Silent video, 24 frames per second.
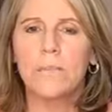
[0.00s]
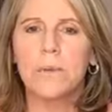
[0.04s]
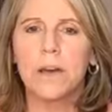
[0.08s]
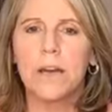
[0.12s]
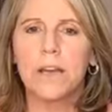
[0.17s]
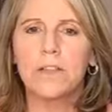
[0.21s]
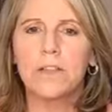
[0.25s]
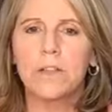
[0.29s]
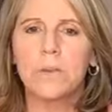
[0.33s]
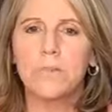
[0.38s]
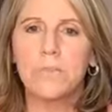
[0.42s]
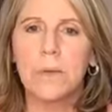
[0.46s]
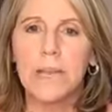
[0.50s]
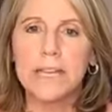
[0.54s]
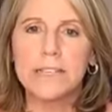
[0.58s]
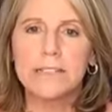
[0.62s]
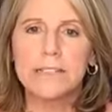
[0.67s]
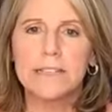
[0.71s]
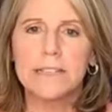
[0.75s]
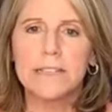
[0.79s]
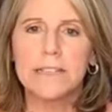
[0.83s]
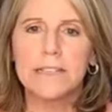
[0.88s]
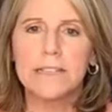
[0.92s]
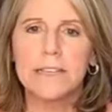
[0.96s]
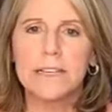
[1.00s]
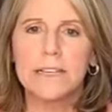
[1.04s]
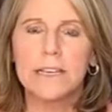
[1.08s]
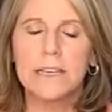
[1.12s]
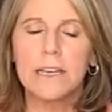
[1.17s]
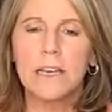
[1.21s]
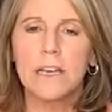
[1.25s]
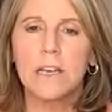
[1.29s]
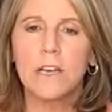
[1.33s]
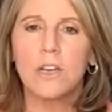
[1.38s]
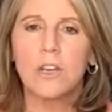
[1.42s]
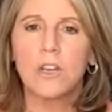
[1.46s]
But you
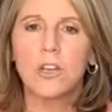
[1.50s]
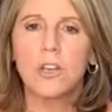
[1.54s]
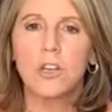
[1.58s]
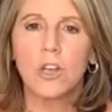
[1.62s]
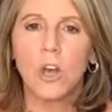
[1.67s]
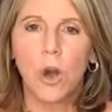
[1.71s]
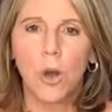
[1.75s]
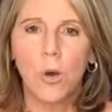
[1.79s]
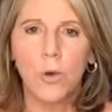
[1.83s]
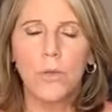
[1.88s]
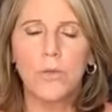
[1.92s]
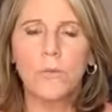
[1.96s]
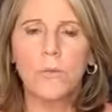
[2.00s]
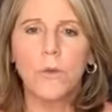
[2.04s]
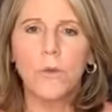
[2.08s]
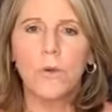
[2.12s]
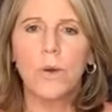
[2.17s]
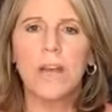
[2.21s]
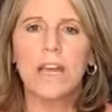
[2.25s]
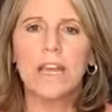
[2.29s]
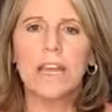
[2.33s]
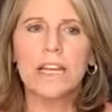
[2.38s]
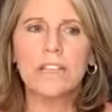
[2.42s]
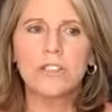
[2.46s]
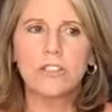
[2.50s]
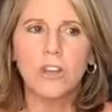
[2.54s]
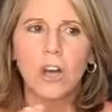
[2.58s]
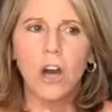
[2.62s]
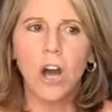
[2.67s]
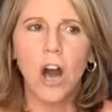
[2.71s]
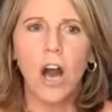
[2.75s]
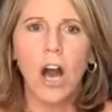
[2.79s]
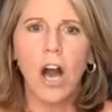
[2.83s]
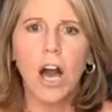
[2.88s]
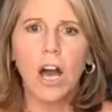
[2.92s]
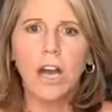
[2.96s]
basically go through it and
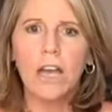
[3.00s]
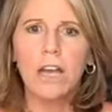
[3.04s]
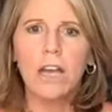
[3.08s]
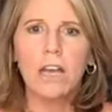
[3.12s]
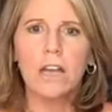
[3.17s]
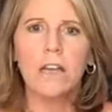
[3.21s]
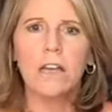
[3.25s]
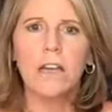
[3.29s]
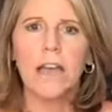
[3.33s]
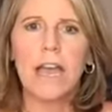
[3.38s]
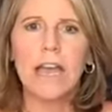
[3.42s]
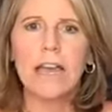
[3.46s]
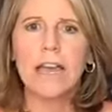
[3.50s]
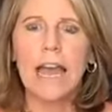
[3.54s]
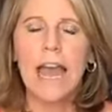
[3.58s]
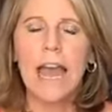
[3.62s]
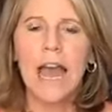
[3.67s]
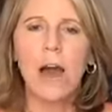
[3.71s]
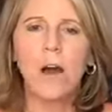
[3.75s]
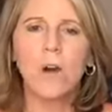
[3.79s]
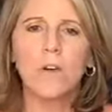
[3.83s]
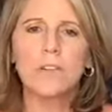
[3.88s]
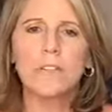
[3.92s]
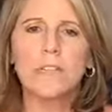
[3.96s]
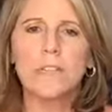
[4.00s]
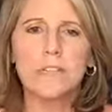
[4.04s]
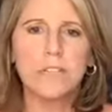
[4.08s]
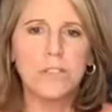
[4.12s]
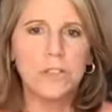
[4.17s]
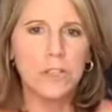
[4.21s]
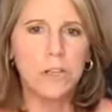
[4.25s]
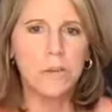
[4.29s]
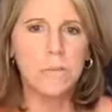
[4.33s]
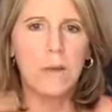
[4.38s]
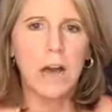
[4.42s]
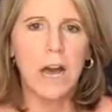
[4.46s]
talk out in
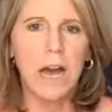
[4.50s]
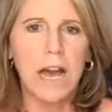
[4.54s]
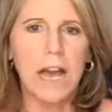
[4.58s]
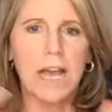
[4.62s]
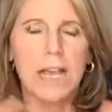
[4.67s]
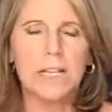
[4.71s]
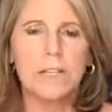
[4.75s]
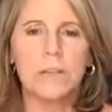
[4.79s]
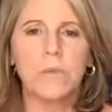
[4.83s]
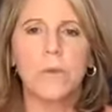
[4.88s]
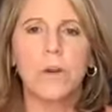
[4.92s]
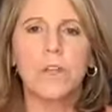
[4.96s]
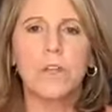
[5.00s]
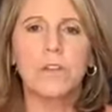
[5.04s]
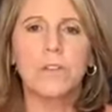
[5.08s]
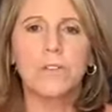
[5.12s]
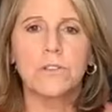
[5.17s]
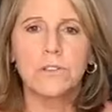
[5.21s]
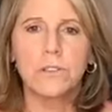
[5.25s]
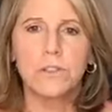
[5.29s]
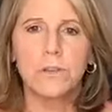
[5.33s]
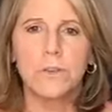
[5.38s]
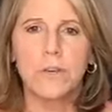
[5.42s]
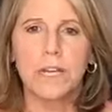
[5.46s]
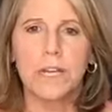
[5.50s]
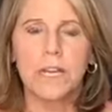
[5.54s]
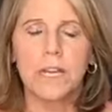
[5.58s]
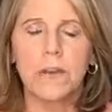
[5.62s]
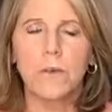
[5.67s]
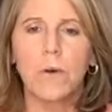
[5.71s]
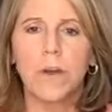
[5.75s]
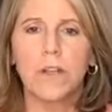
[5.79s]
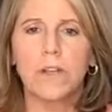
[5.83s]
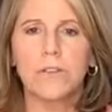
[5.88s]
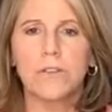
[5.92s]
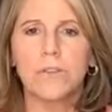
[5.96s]
your mind what you're doing
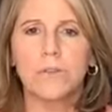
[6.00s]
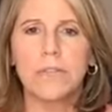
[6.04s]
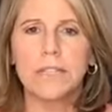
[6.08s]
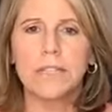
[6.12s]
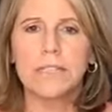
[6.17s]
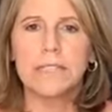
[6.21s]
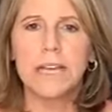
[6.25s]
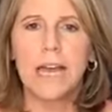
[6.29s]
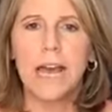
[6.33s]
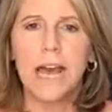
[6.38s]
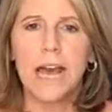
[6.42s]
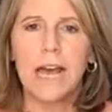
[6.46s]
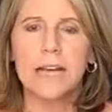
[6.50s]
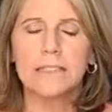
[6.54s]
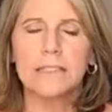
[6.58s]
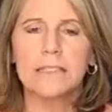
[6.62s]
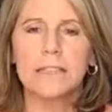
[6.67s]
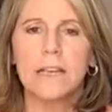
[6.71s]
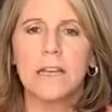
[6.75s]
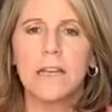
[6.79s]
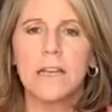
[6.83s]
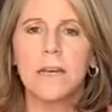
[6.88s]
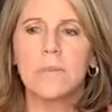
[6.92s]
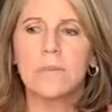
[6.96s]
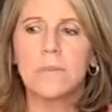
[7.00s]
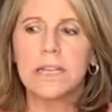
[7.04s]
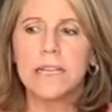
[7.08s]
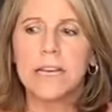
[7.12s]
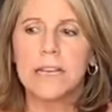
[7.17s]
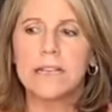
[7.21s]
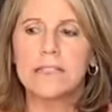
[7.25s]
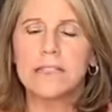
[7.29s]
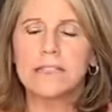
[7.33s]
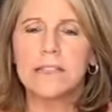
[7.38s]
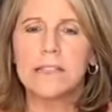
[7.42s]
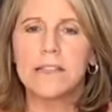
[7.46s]
while you're doing the task,
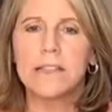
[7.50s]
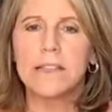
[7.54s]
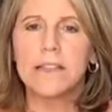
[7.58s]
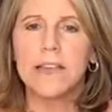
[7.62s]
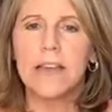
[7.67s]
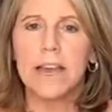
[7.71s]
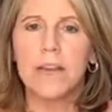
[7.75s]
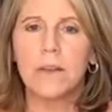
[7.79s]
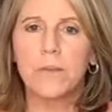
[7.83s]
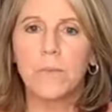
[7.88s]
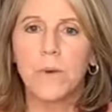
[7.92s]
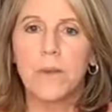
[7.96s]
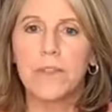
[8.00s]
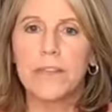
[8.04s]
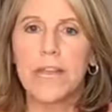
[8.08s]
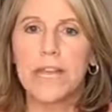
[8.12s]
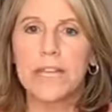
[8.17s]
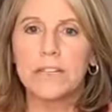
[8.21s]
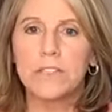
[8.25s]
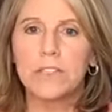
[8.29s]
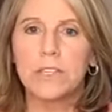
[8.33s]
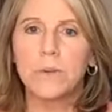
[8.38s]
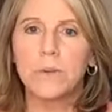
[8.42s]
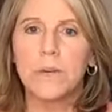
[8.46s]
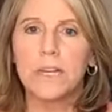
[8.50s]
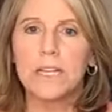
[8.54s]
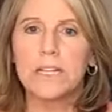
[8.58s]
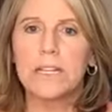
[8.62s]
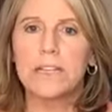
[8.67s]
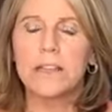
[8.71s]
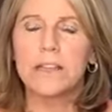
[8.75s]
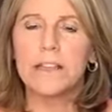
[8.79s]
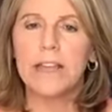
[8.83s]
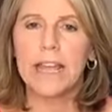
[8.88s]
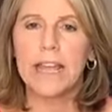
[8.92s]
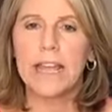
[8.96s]
because then when they do it,
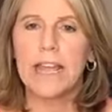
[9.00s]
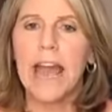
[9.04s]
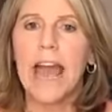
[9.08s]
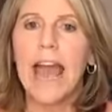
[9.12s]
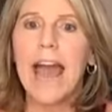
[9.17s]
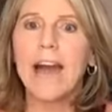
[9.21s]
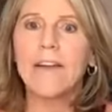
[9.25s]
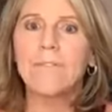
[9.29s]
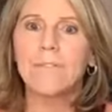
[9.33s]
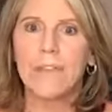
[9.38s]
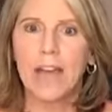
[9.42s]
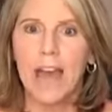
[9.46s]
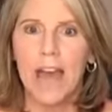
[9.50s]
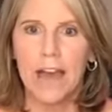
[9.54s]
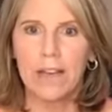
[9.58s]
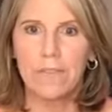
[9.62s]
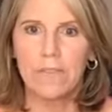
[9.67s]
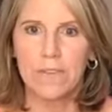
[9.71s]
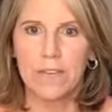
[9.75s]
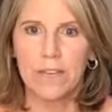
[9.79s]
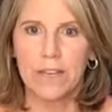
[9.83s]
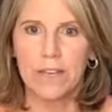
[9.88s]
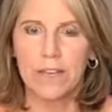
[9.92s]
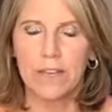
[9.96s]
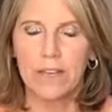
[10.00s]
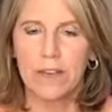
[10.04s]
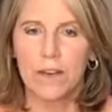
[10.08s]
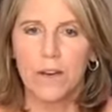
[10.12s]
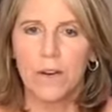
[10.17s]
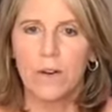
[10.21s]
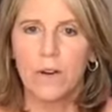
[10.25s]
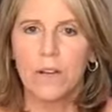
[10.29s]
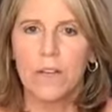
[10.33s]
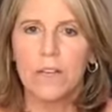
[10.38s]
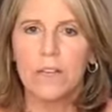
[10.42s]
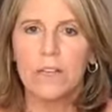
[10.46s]
they have that
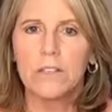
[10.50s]
video.